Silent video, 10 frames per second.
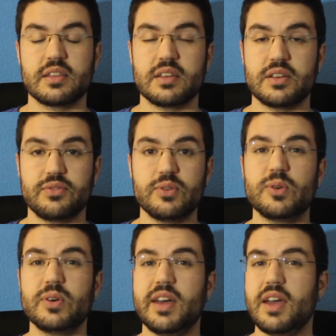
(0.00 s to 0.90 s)

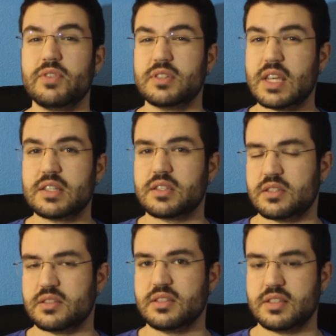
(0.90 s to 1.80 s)
Therefore, every
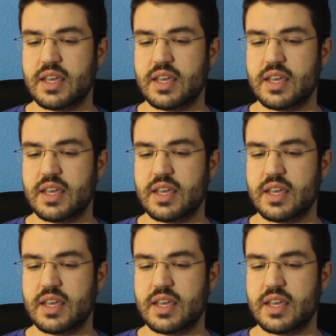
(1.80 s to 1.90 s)
sentence in a